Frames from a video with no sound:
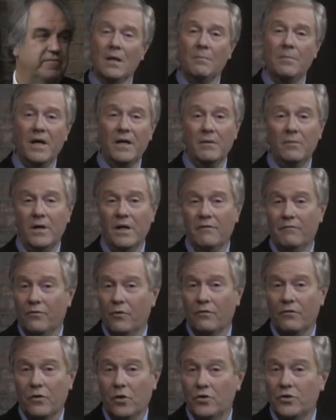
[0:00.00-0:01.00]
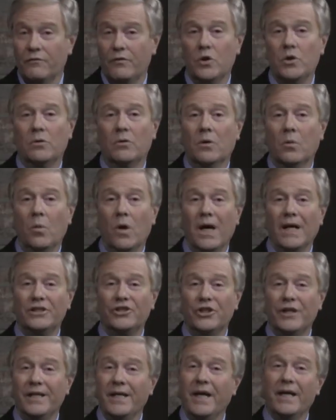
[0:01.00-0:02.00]
By the way, for those of you who are
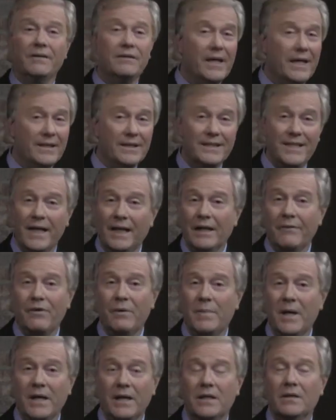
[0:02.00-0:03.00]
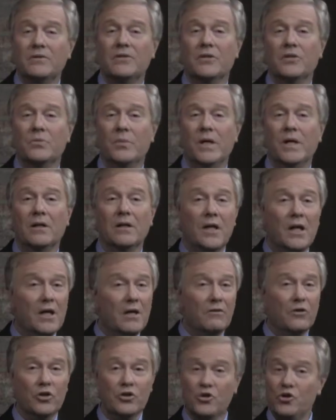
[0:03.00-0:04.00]
watching, and tell everybody else as well,
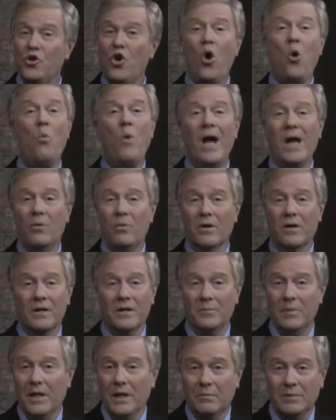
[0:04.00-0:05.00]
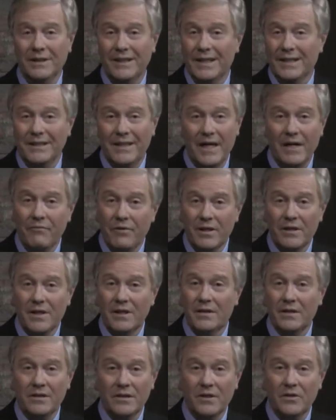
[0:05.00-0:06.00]
there's no way we're going to be able to get to
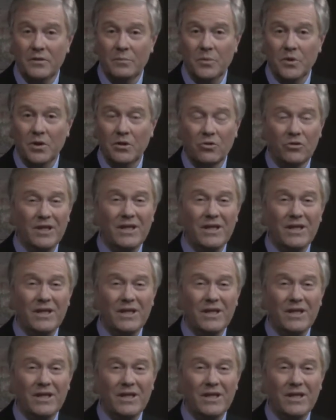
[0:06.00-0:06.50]
everything that's in the book or